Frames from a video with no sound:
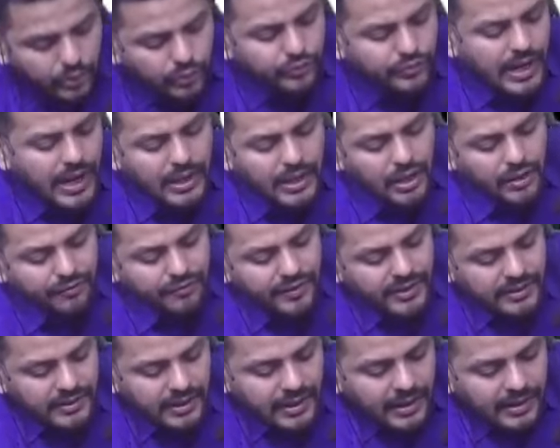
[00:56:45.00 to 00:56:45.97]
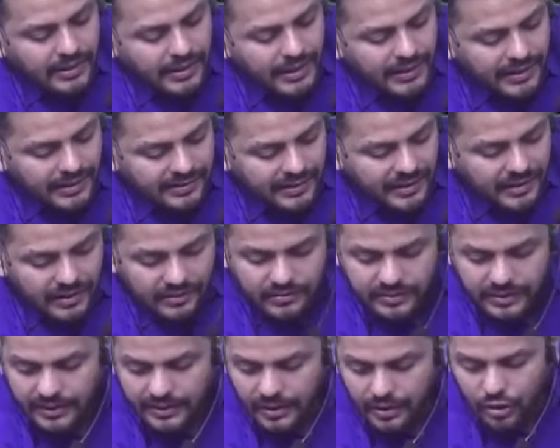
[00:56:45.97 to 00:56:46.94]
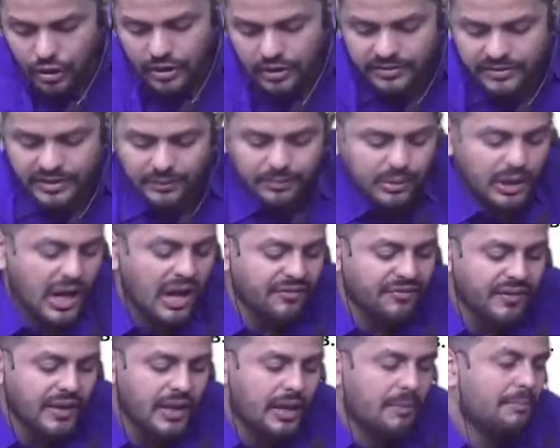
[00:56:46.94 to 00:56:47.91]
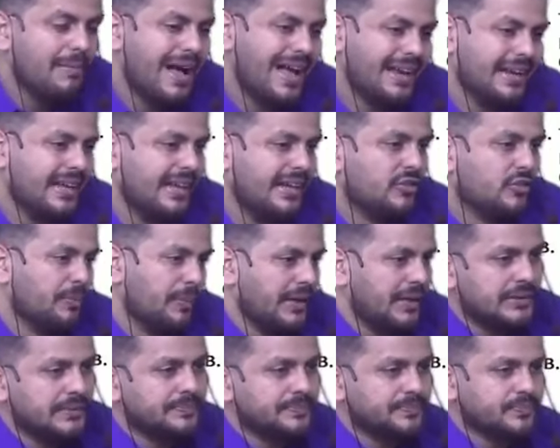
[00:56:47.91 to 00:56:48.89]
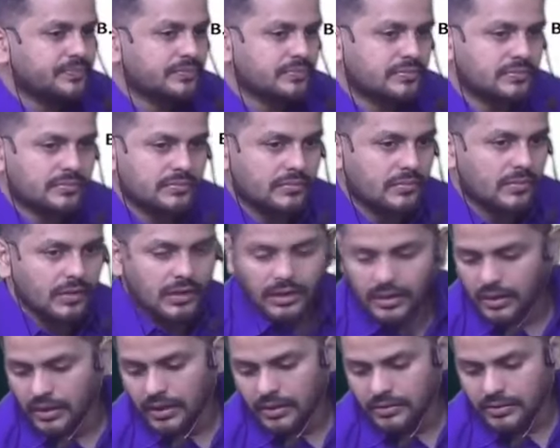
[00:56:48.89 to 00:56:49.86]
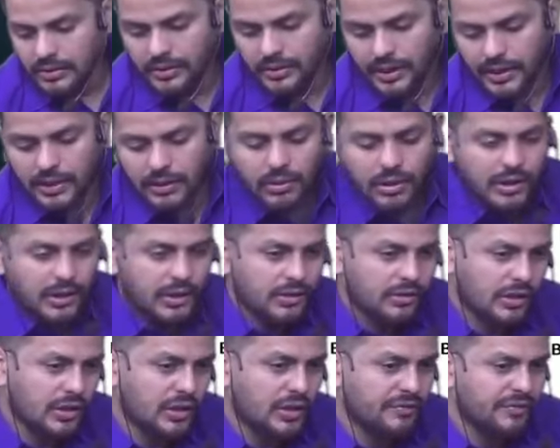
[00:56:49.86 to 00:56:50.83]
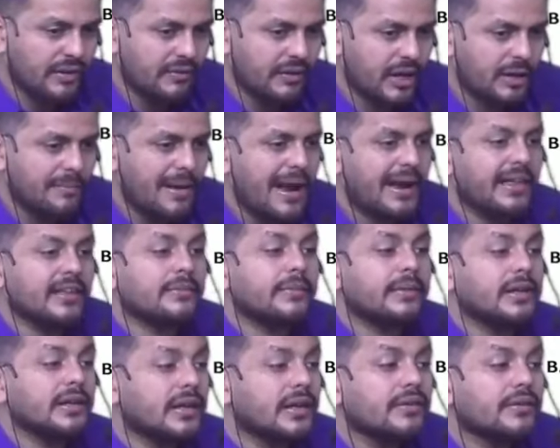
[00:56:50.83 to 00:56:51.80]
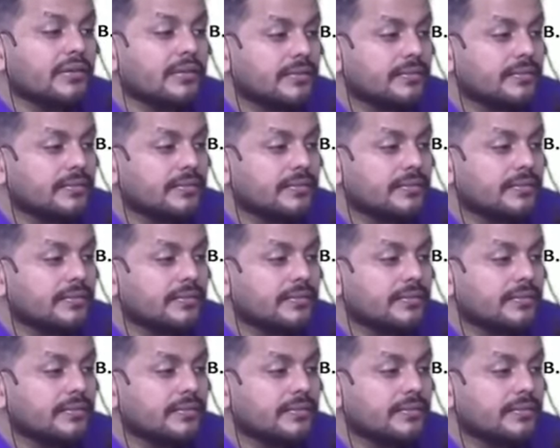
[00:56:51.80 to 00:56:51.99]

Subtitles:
start off with, let us understand the concept of management. Generally, what do you think of the word management, guys?